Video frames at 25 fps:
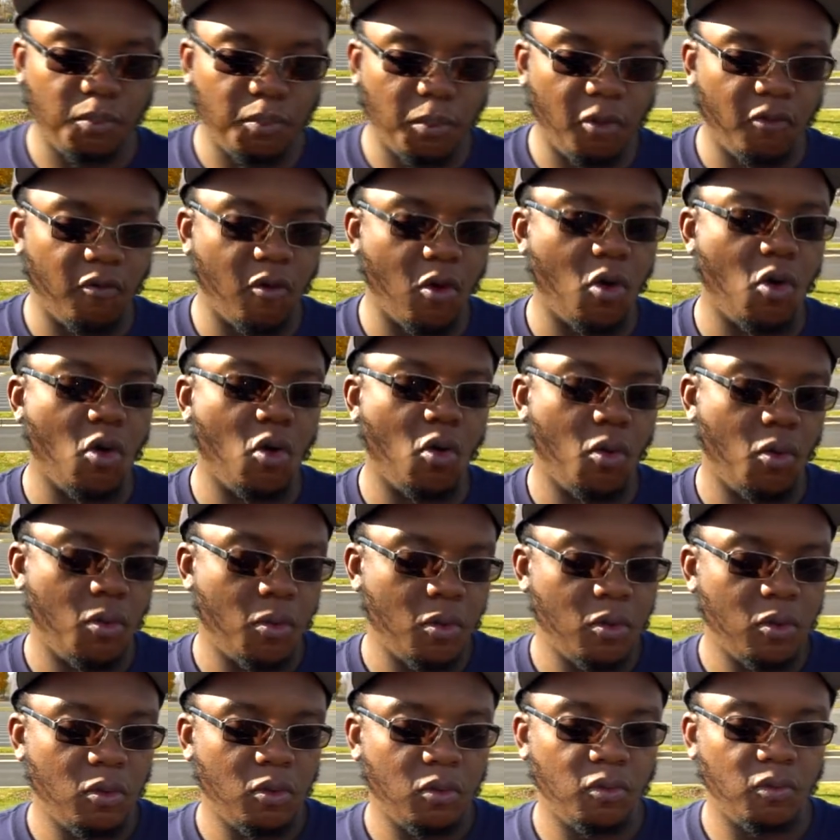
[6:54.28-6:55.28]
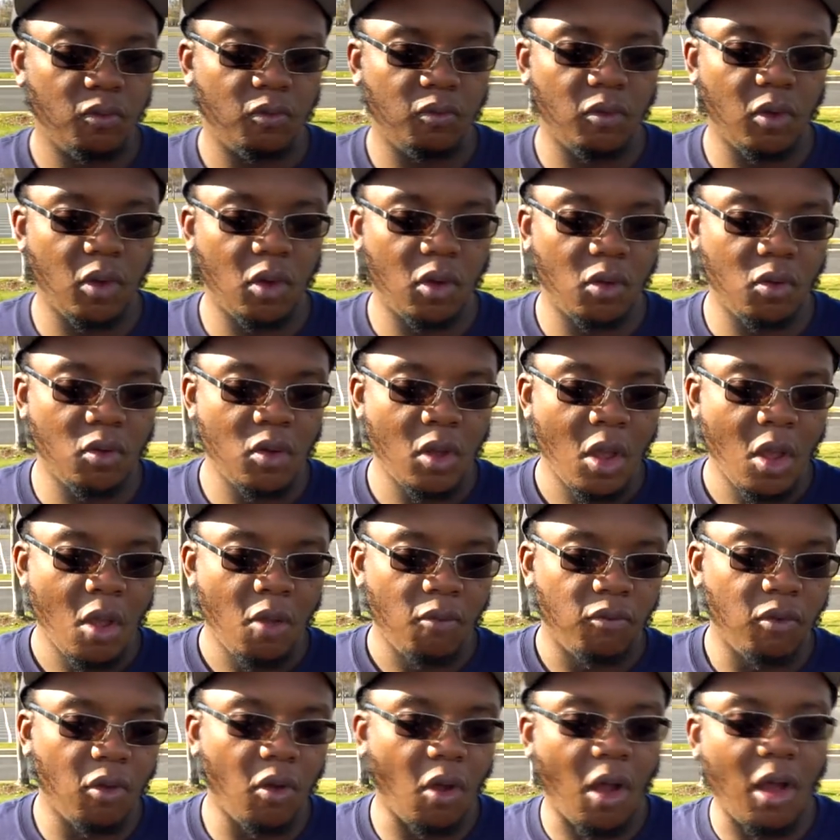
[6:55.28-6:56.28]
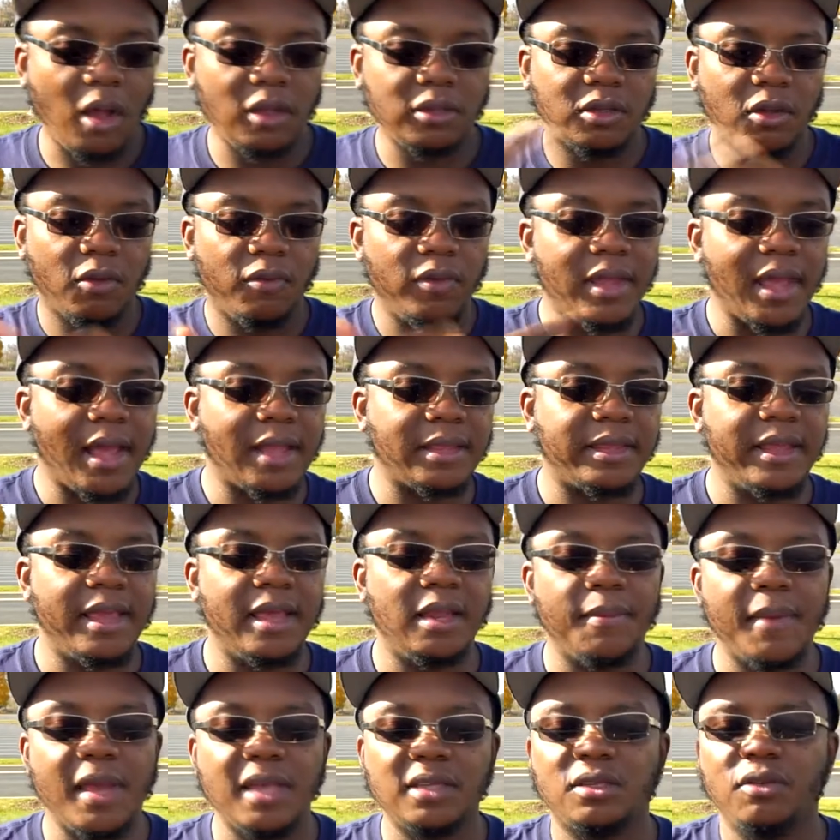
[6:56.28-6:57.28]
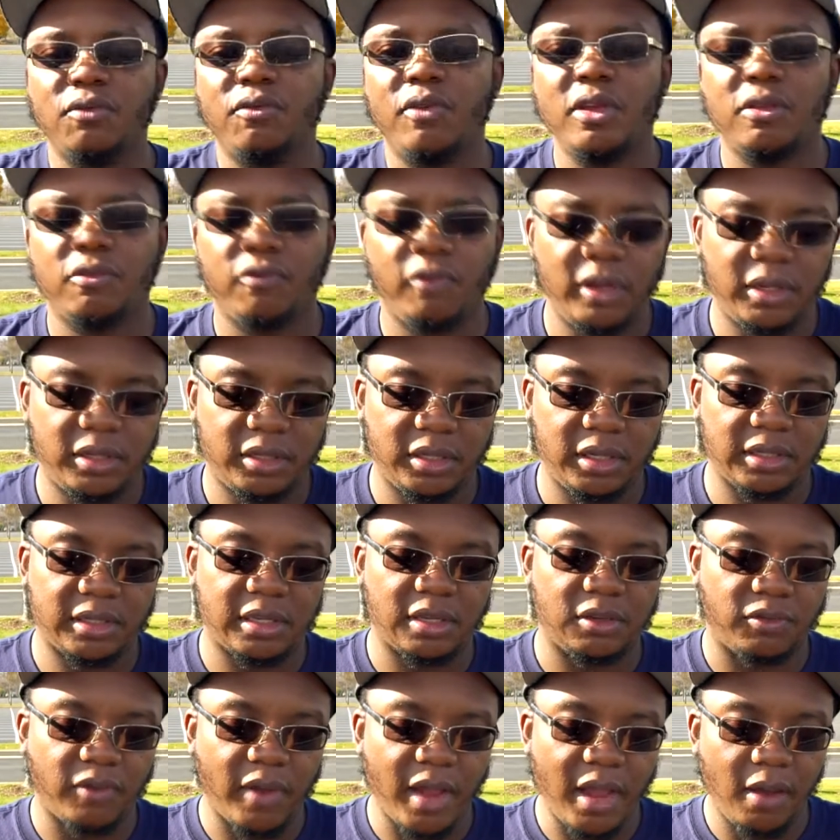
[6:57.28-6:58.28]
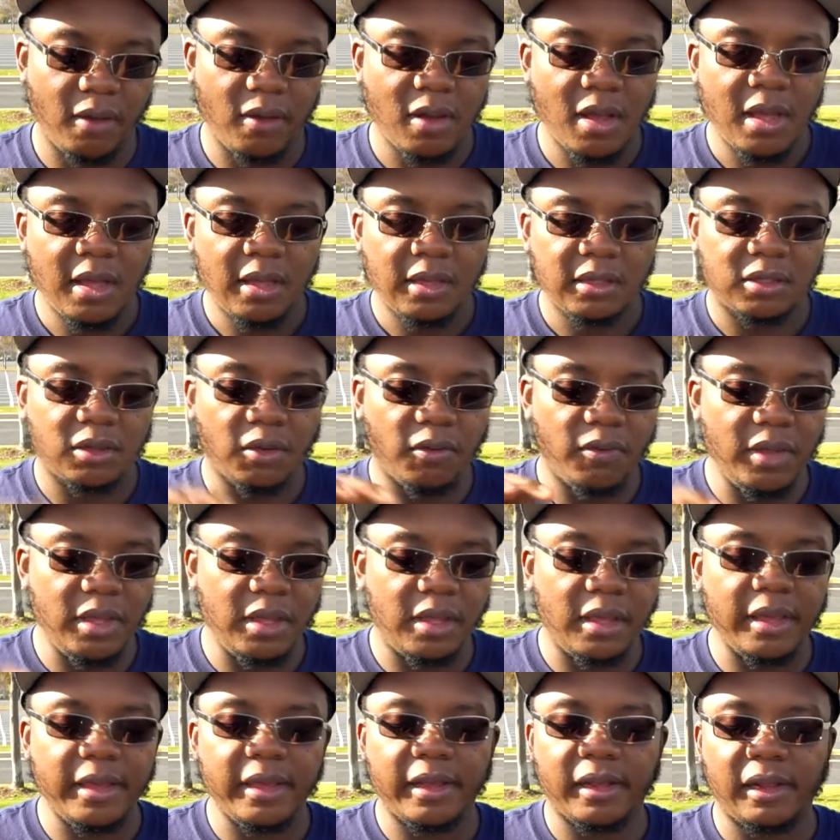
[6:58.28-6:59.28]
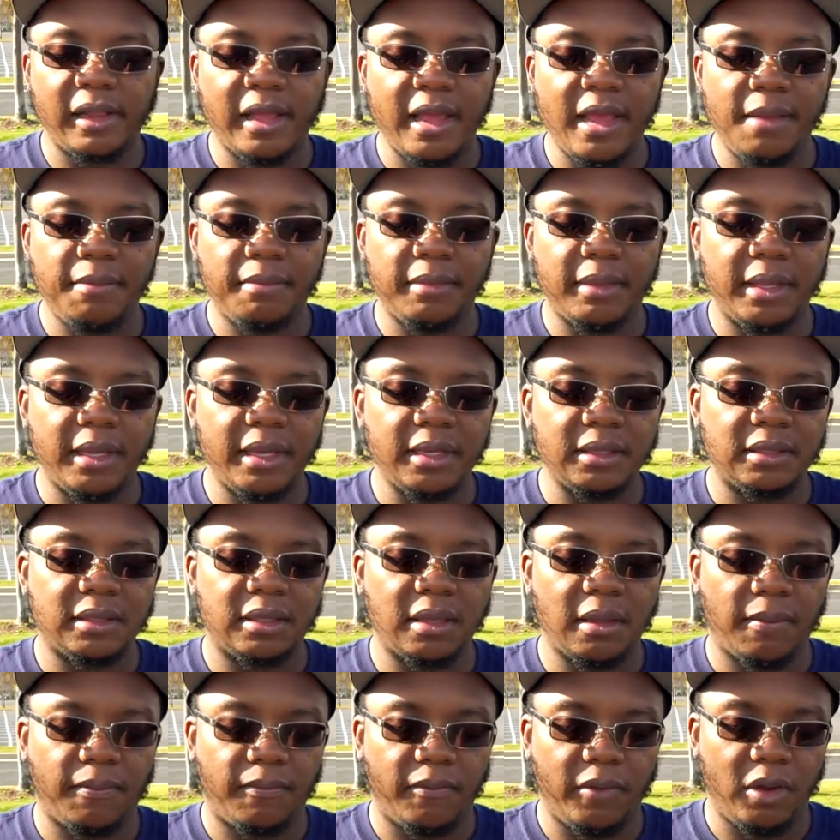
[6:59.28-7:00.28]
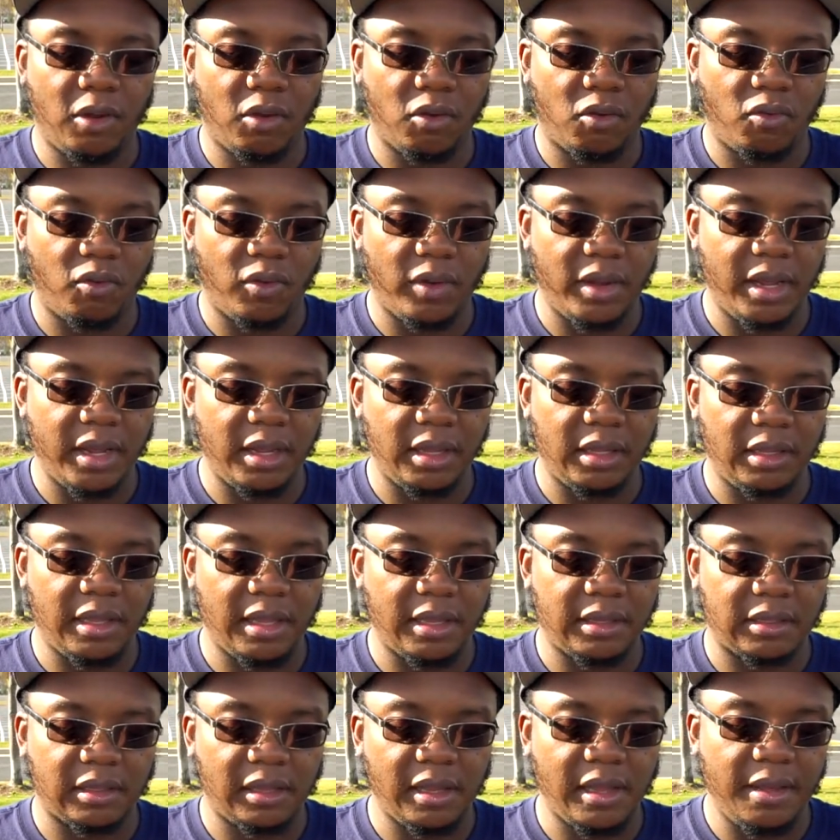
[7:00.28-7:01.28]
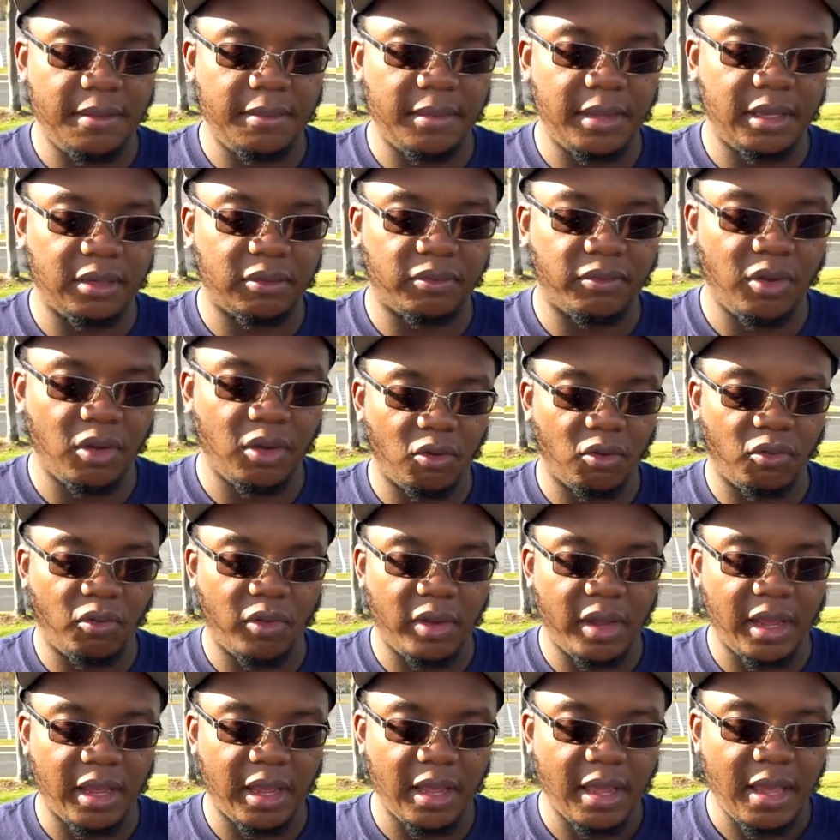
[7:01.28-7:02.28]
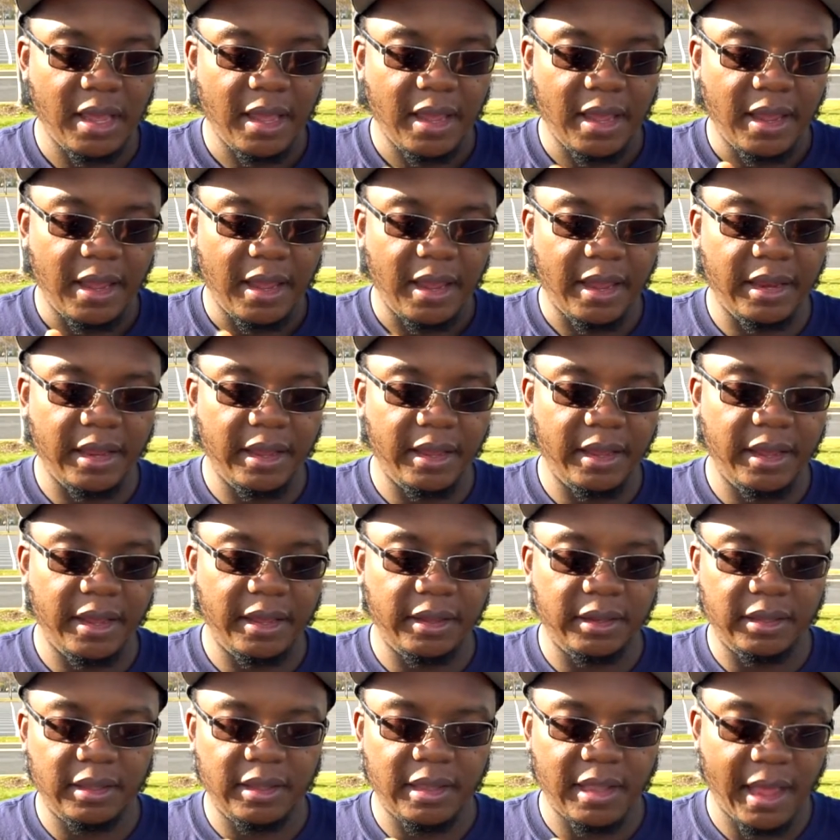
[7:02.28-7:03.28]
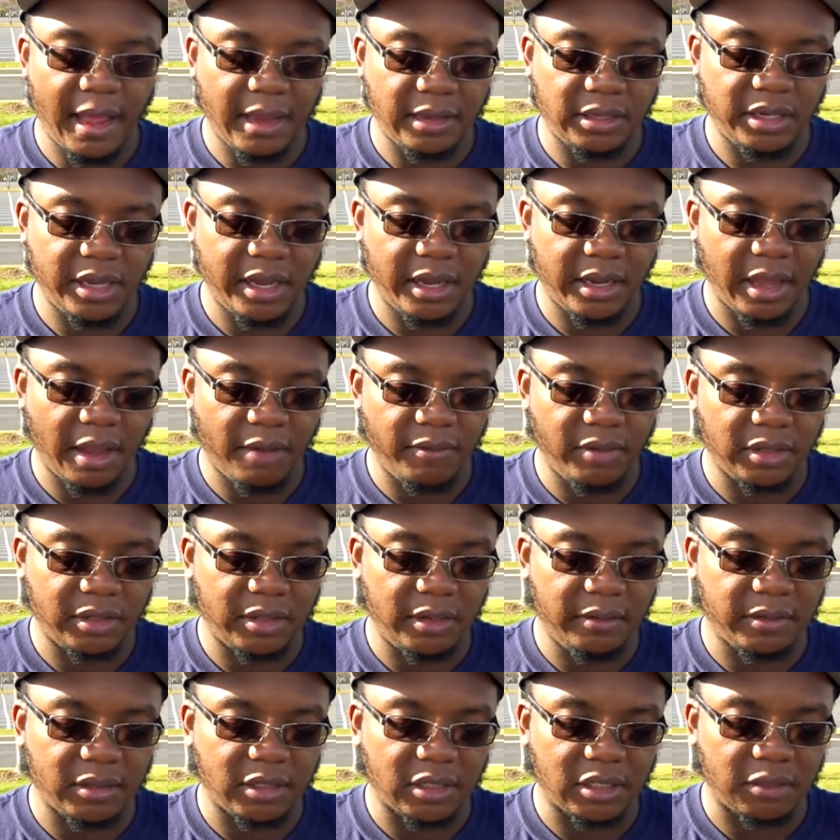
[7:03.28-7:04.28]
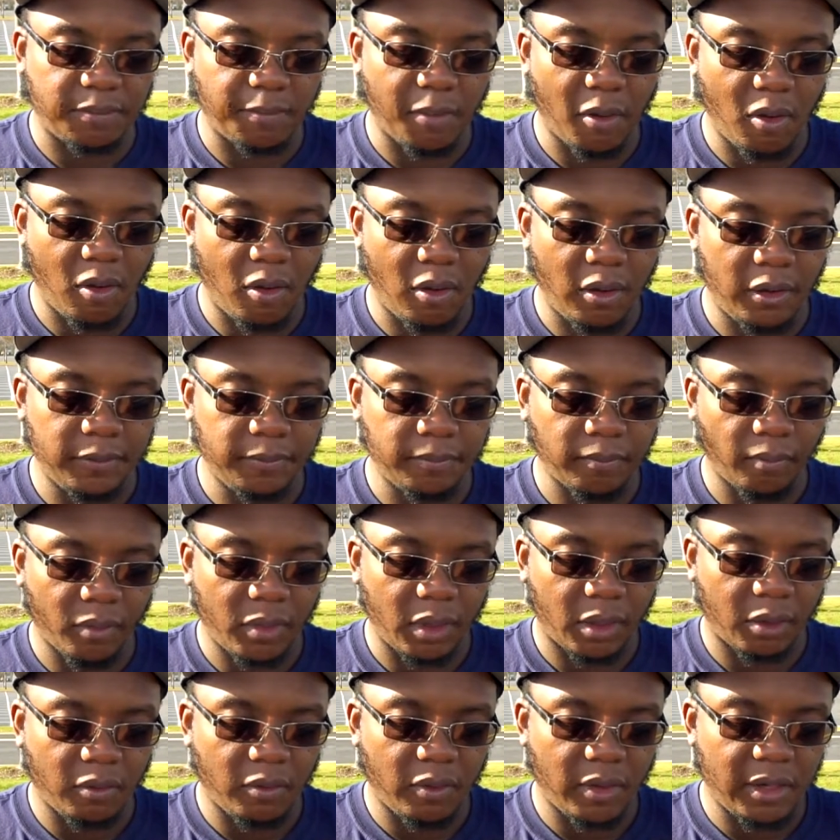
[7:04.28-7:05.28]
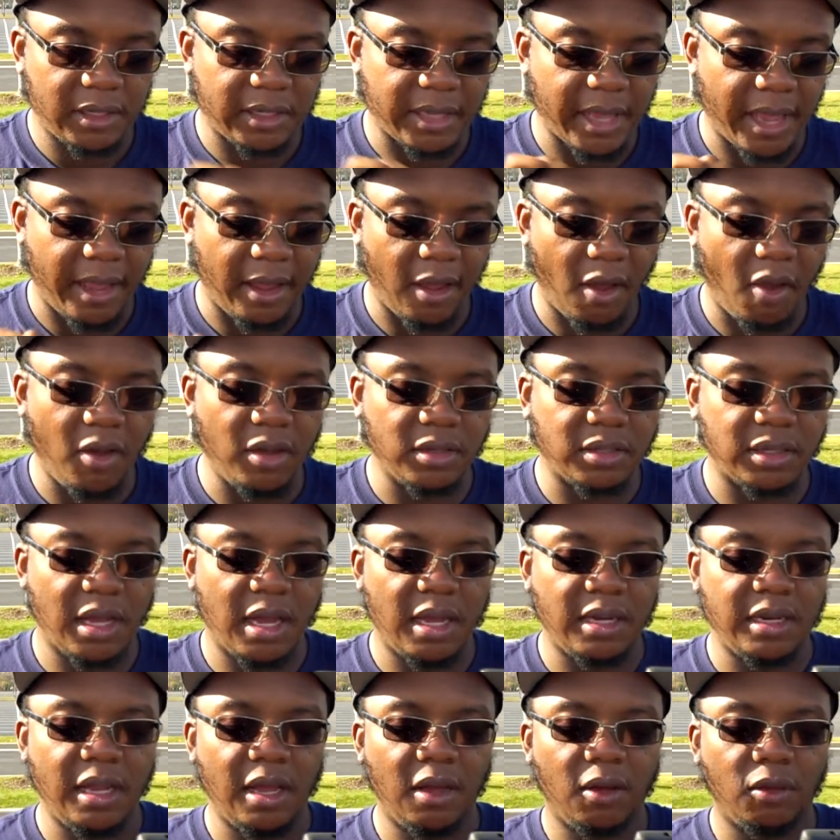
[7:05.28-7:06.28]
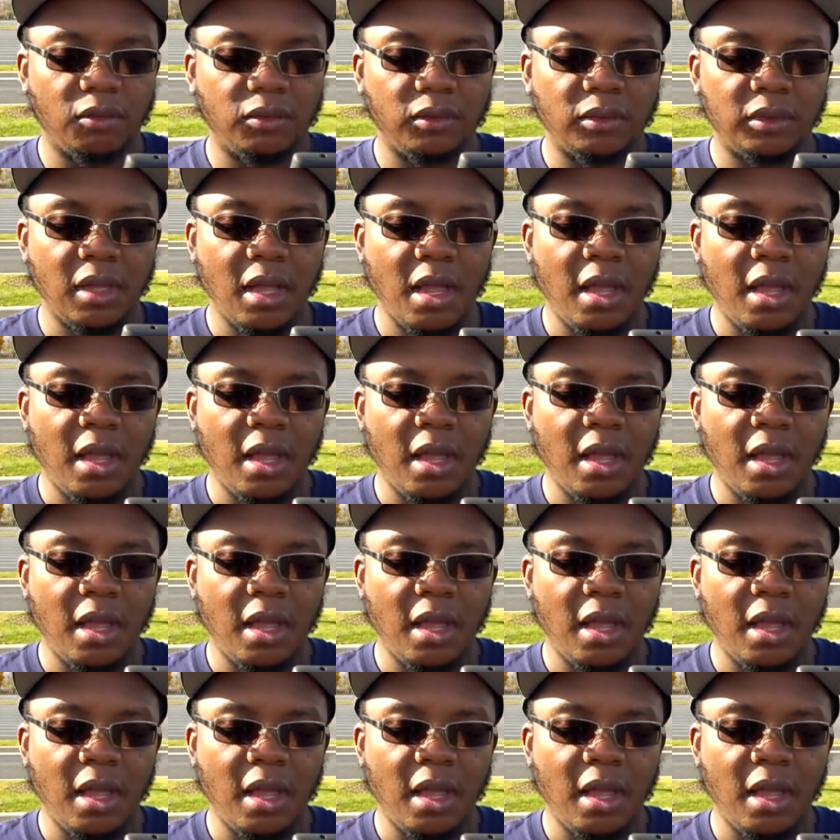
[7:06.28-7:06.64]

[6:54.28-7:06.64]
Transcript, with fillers: Woo, woo, woo. Also, we got the animation week weeks as well. So we can claim this stuff real quick. Let's claim this quick. And then, not yet. I'm going to see what just spawned. What is that? Oh, it's an unknown.